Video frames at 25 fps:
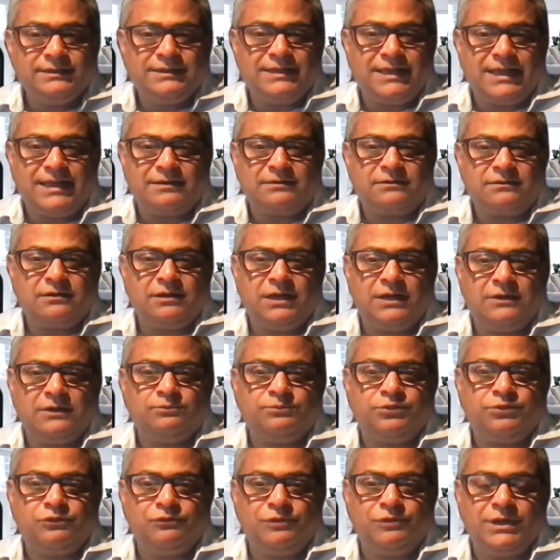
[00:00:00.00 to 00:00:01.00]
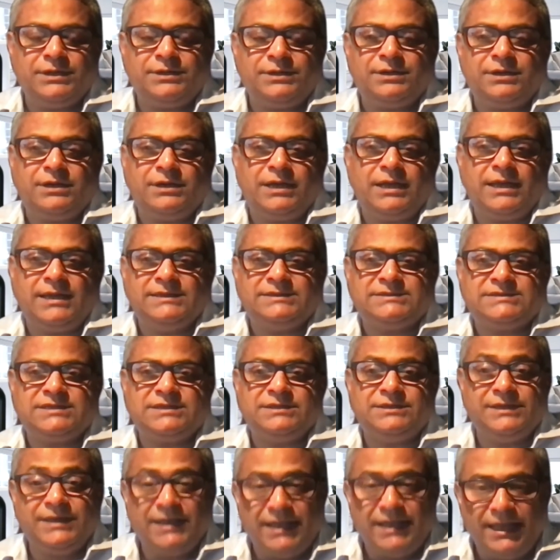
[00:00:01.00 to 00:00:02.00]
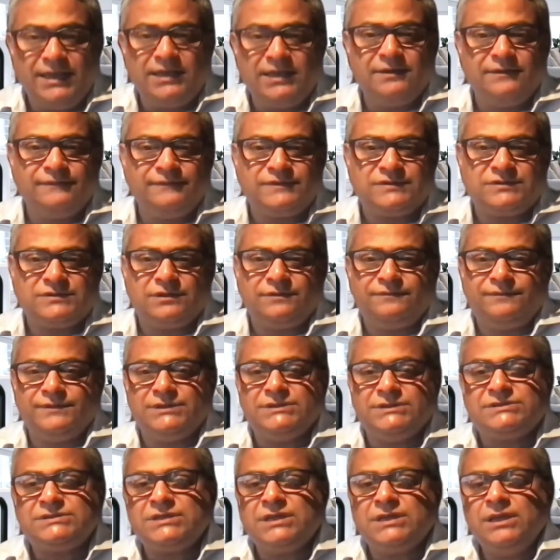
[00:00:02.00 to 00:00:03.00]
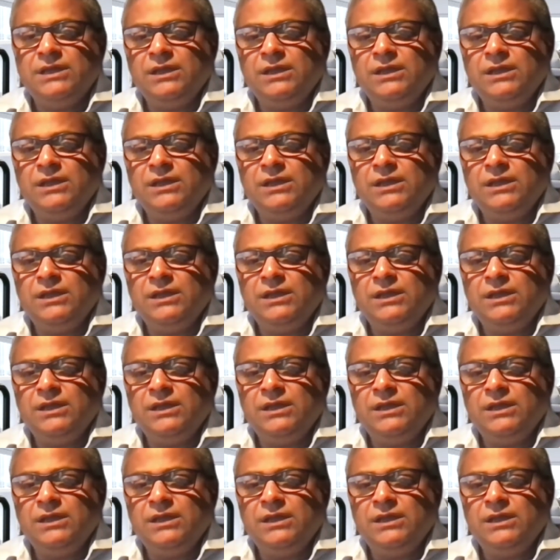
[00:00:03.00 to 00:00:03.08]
that cloud provider as a native service,